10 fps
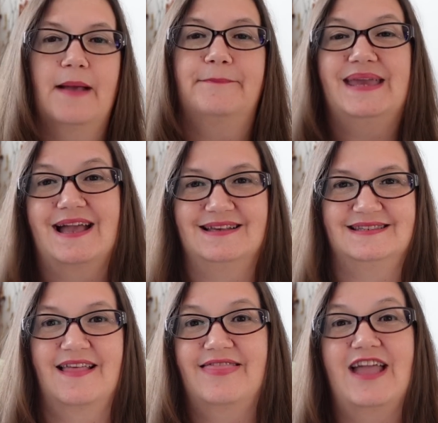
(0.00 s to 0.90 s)

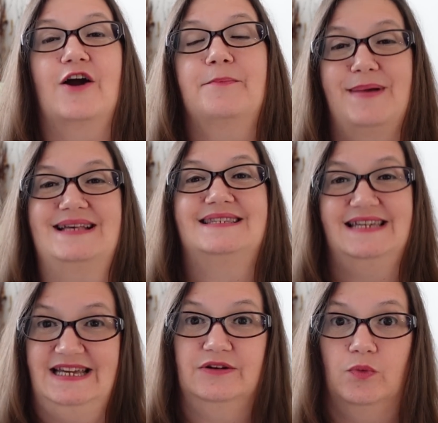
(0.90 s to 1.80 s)
because they are best
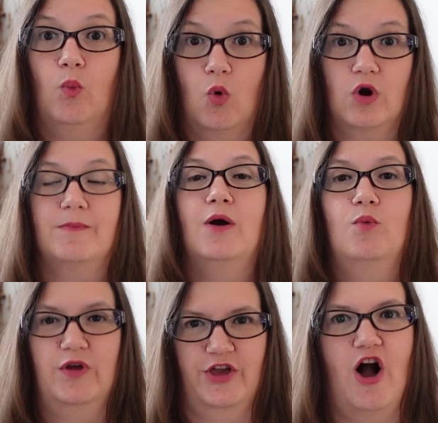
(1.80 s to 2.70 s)
eaten warm
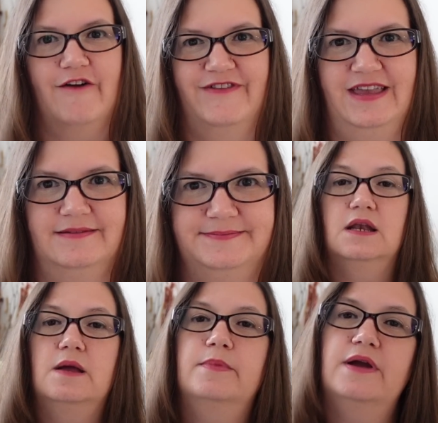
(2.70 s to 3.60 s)
with coffee.
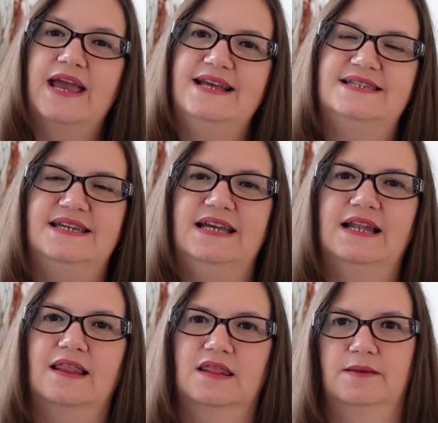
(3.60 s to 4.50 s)
Number
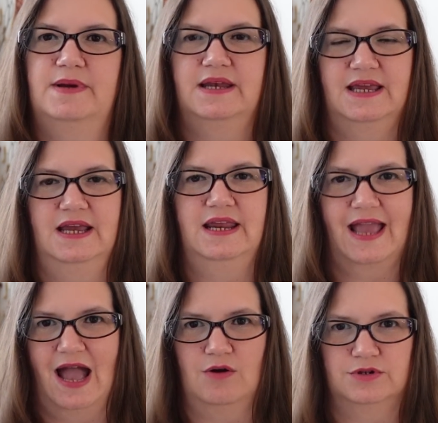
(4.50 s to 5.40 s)
18, limit eating
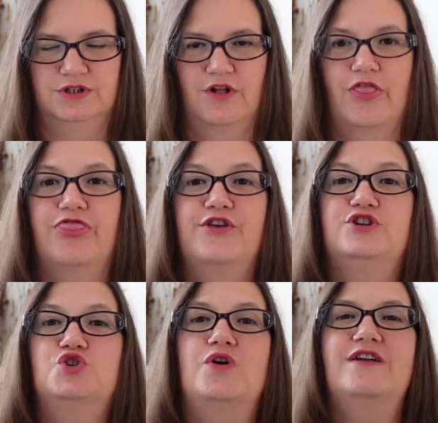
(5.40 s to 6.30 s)
out. The
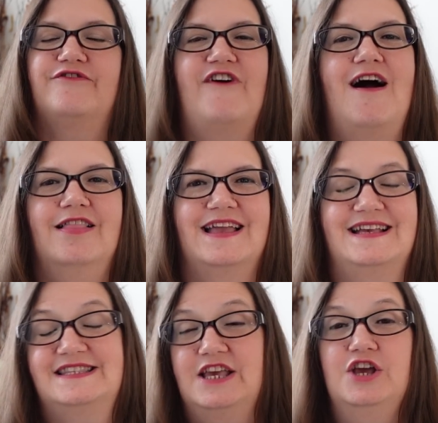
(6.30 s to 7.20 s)
joy of fall
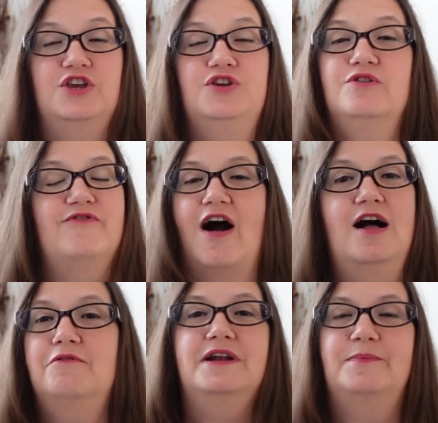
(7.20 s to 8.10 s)
is you've
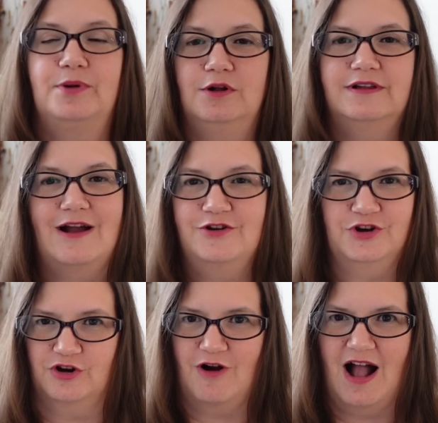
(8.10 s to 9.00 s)
already pulled out
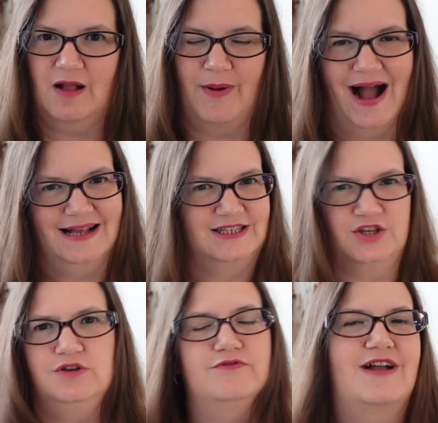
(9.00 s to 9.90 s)
your crock pot, so
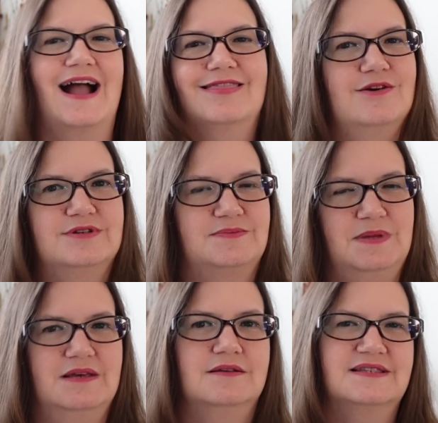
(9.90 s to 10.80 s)
you've got those
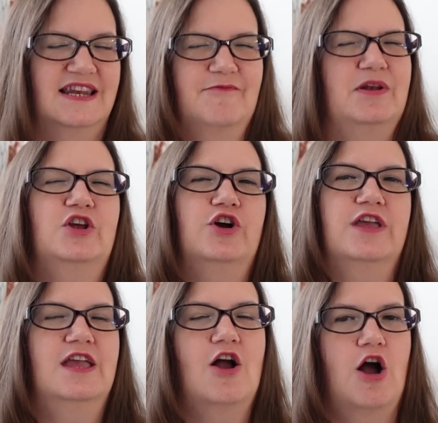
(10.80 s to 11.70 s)
meals that have been
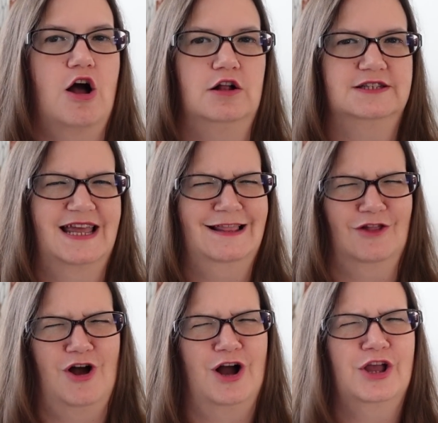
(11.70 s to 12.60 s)
cooking all day
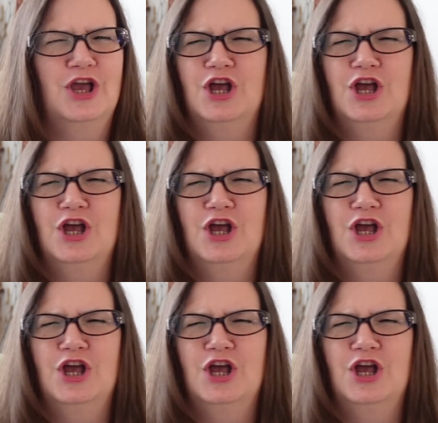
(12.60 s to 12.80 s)
long.